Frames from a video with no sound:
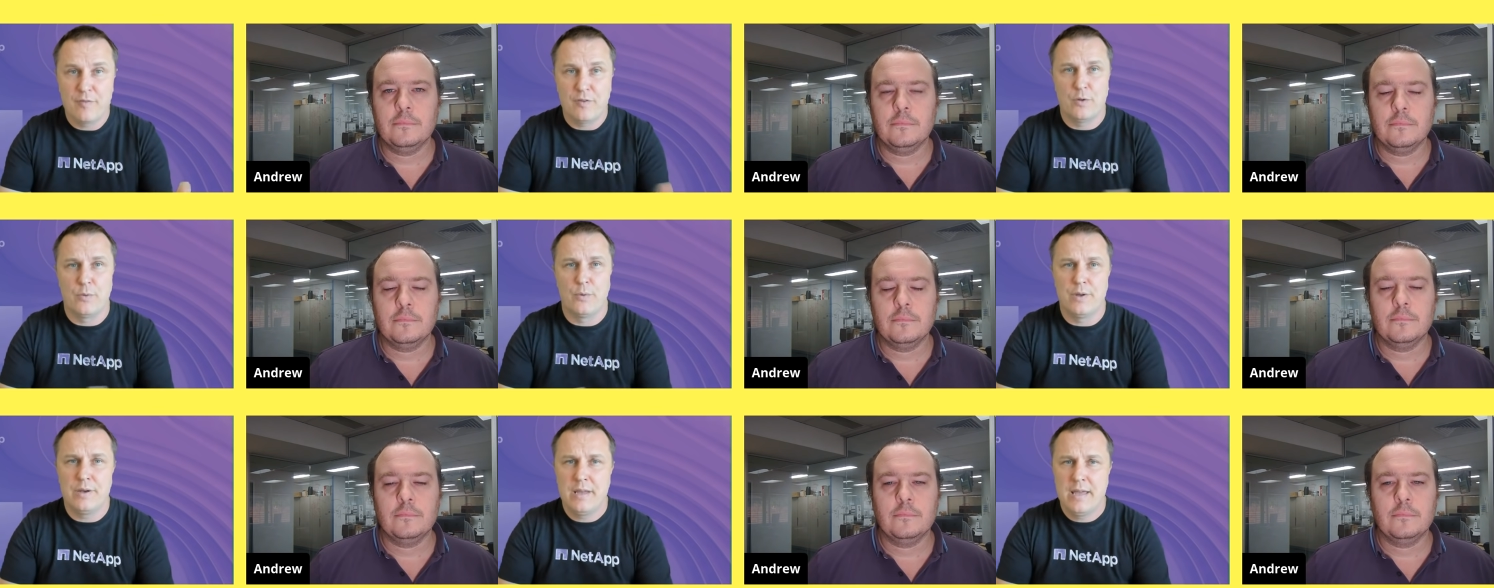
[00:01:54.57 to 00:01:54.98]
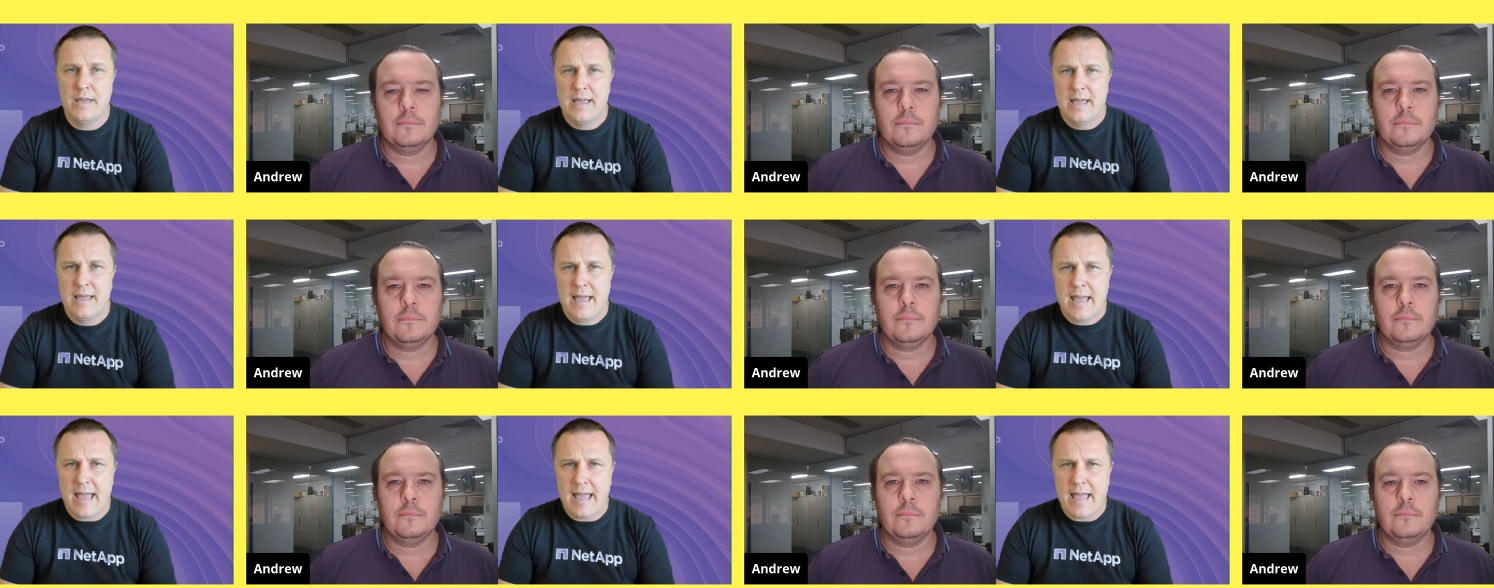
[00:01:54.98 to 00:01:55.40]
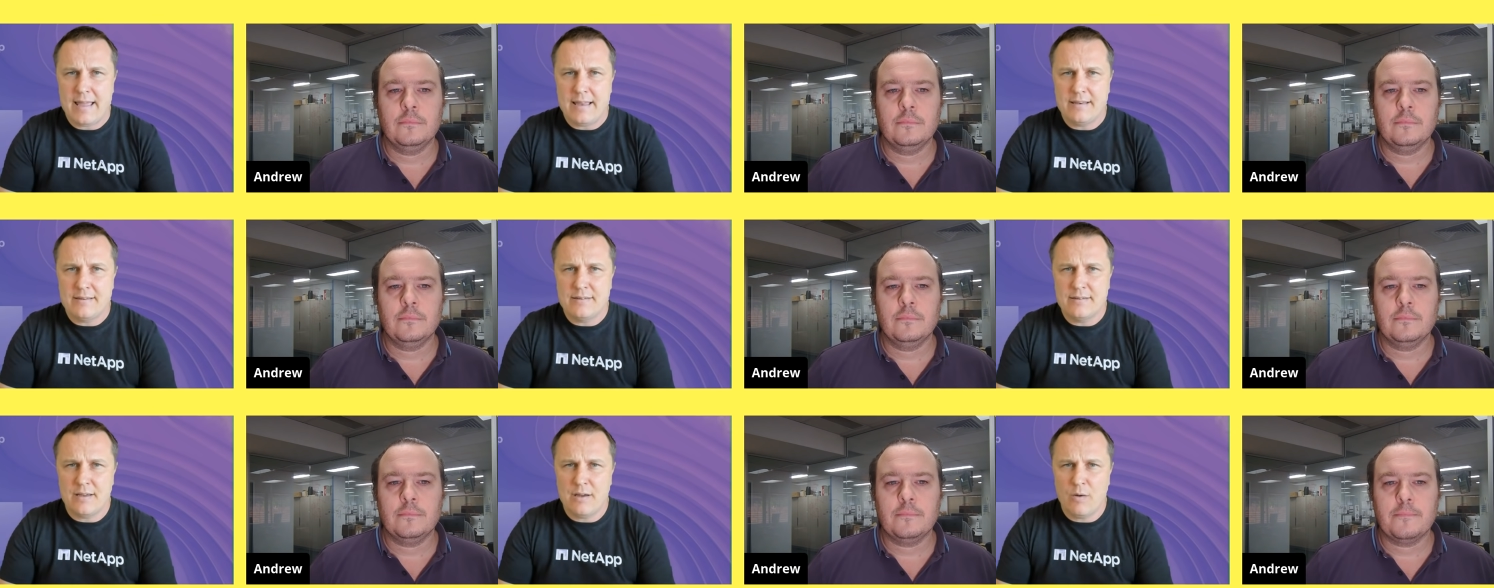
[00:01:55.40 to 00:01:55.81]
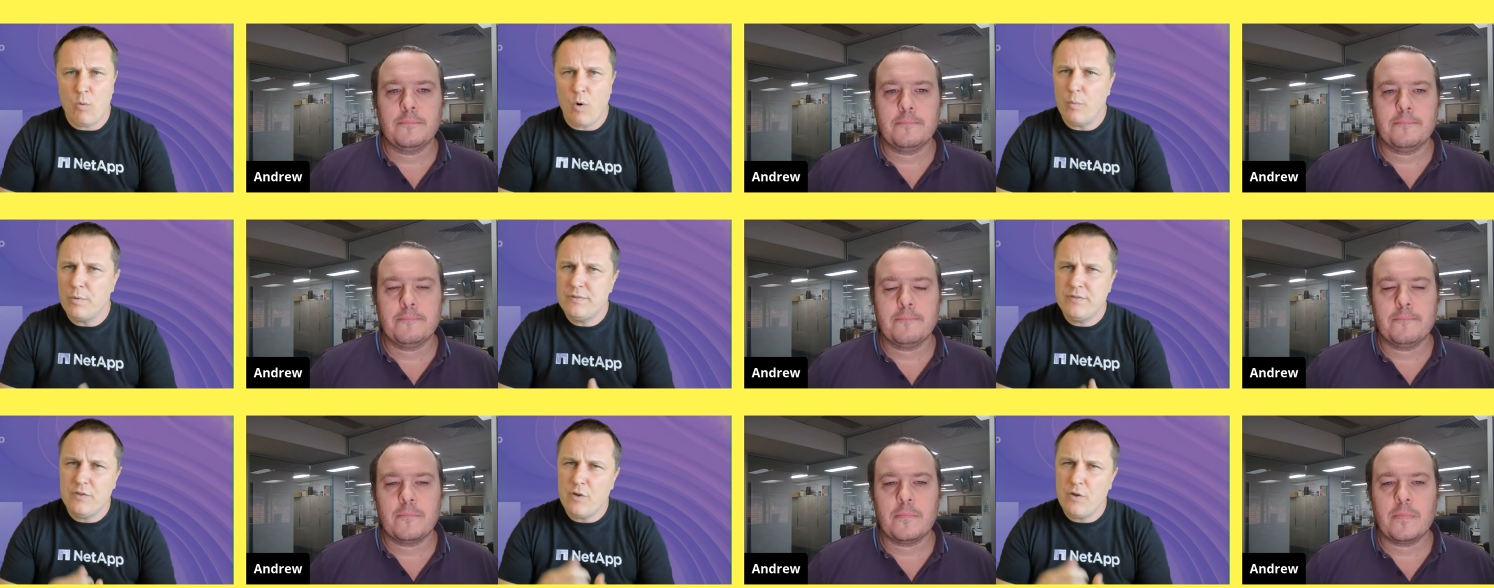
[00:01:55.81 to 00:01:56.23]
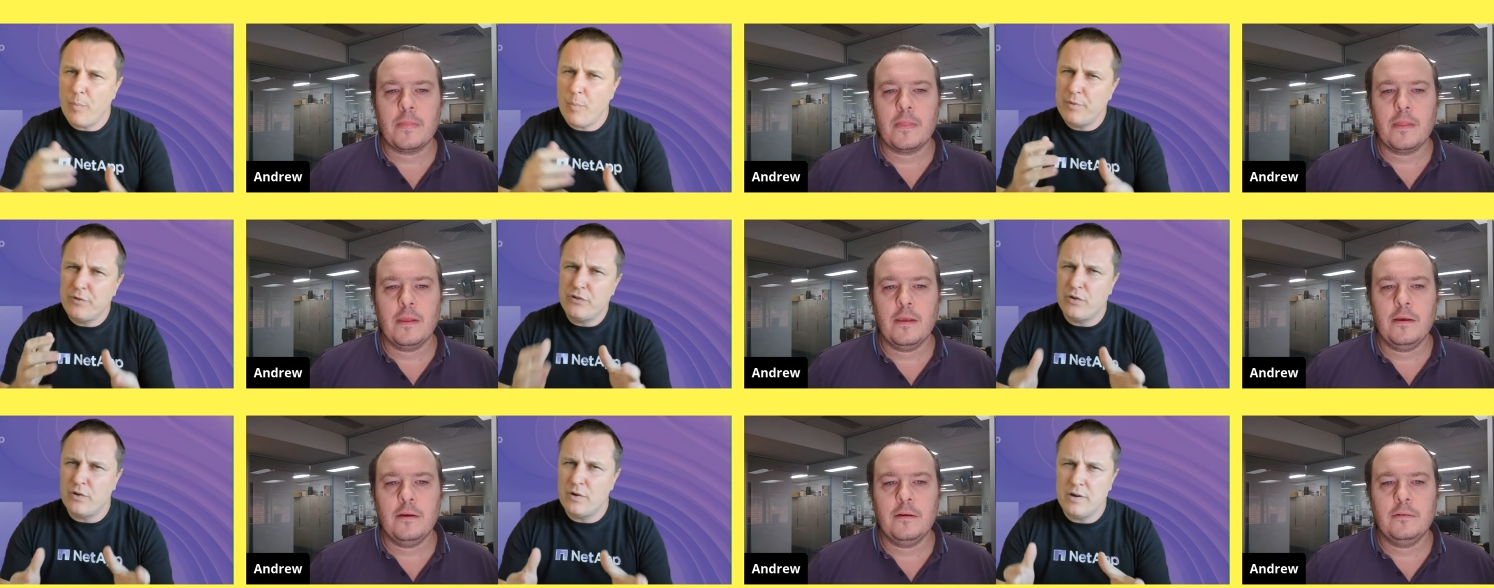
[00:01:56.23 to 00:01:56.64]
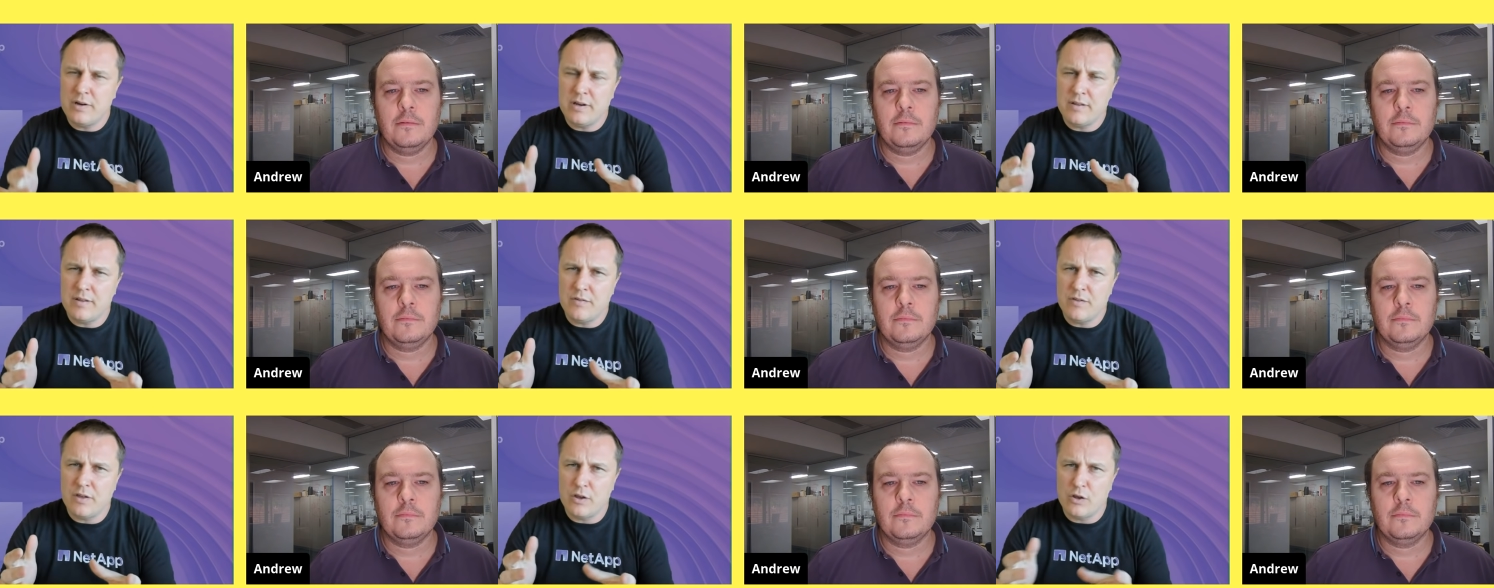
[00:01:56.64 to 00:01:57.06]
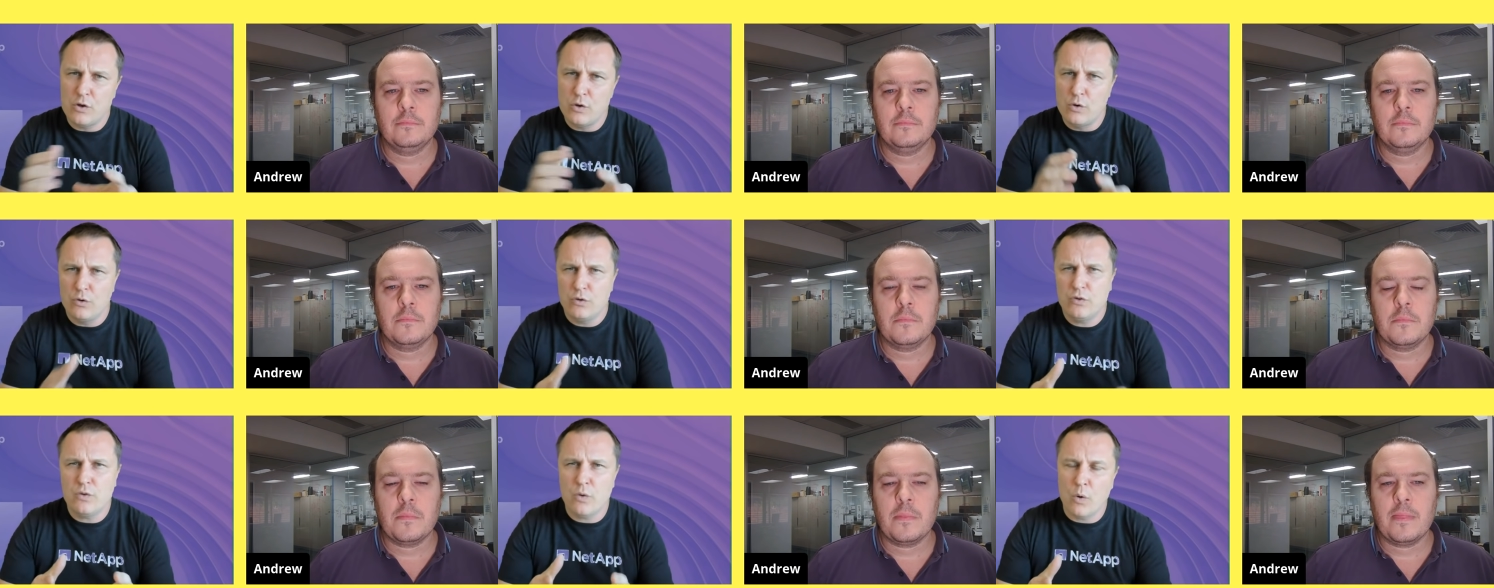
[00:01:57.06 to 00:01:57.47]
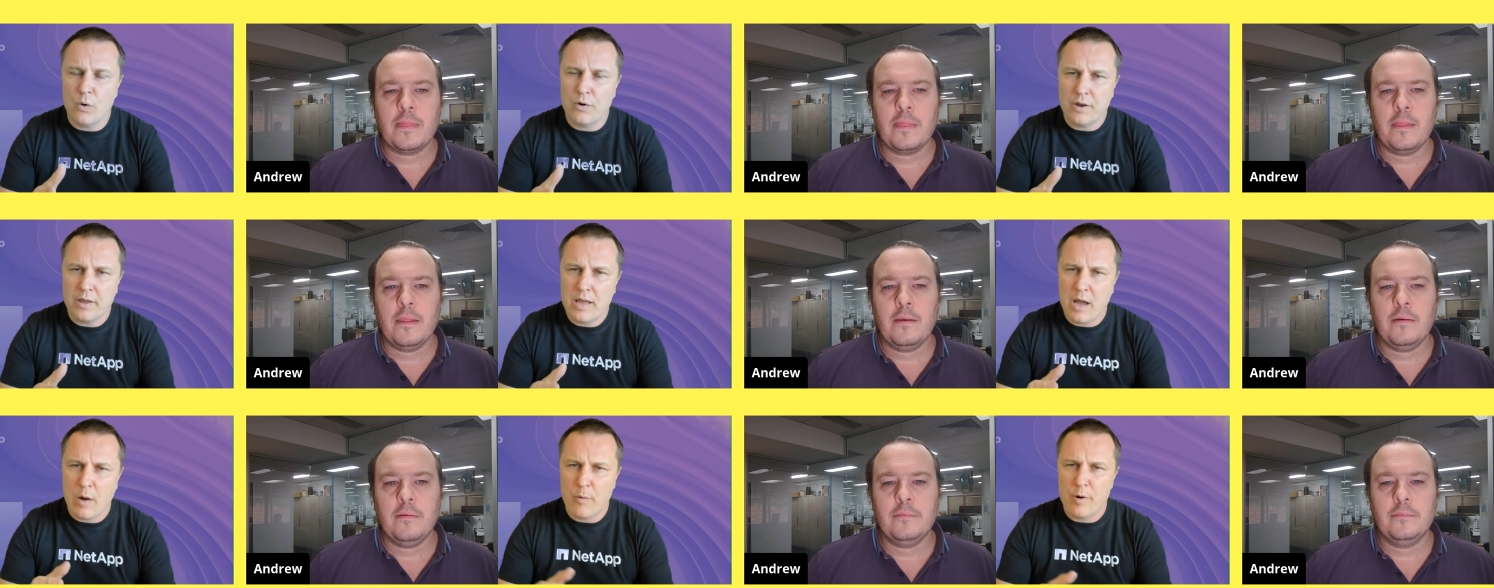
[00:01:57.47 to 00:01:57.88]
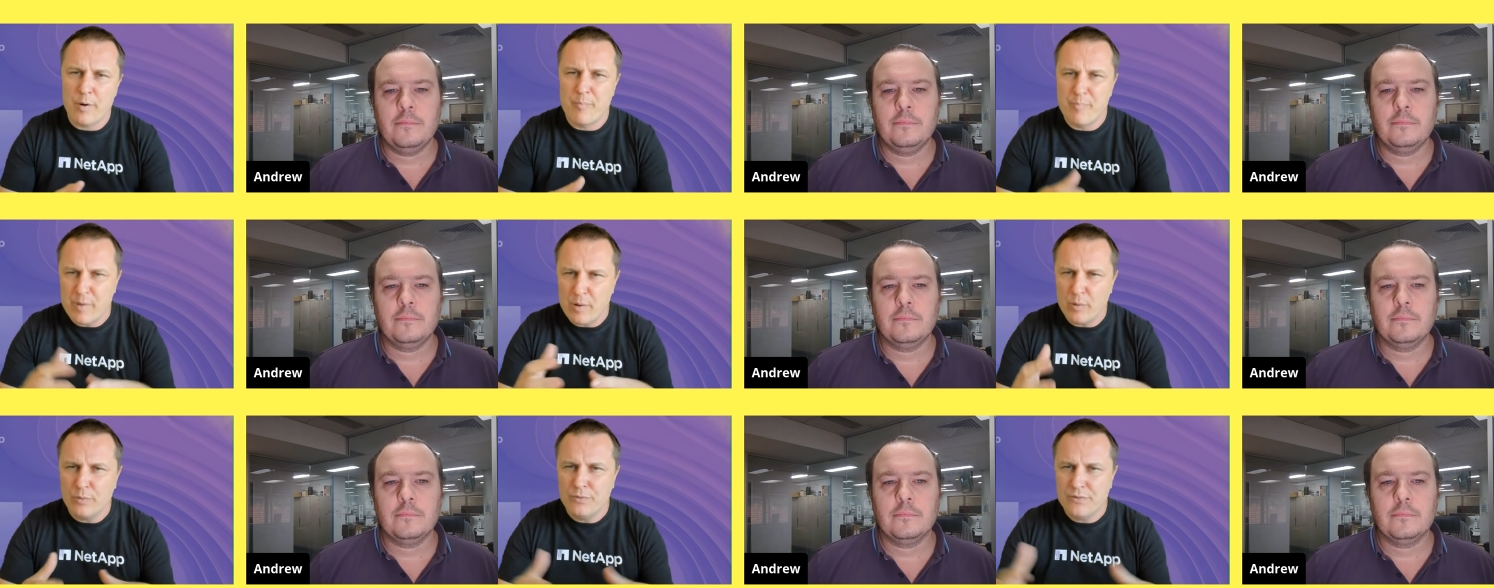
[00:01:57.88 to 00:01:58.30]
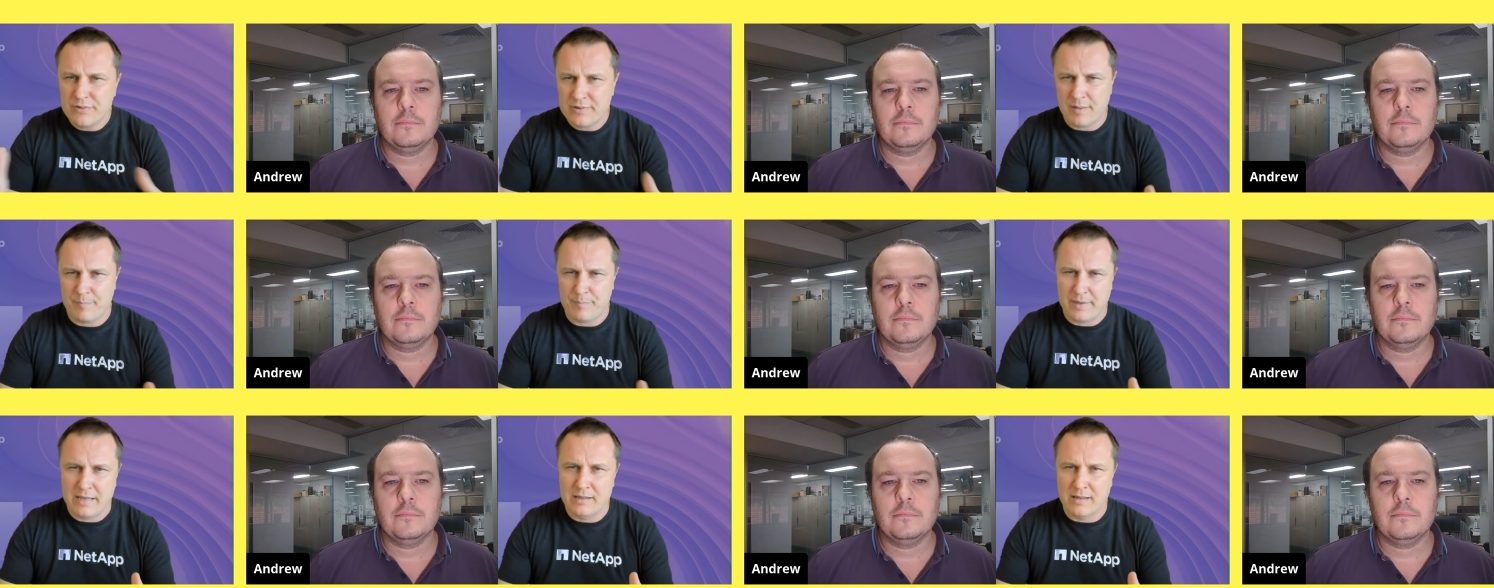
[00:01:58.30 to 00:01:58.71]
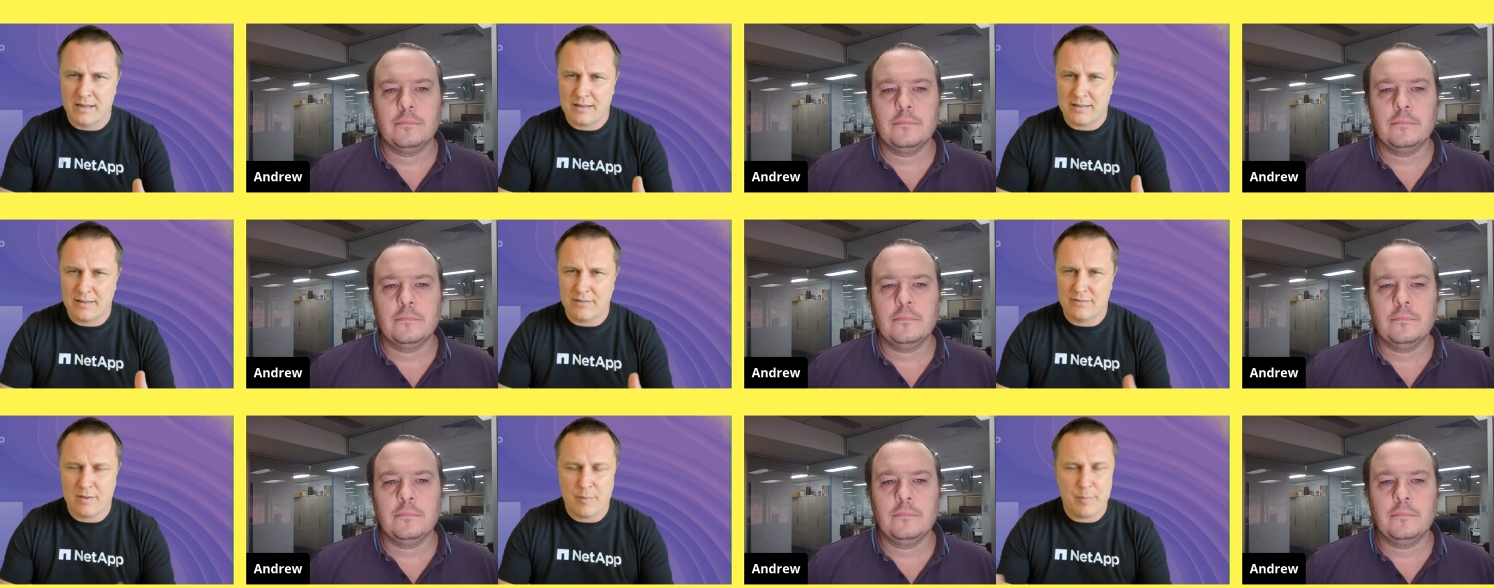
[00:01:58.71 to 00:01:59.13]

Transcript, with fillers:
Speaker 1: Fluid. And uh, what was the opportunity that you saw to go and build something like this?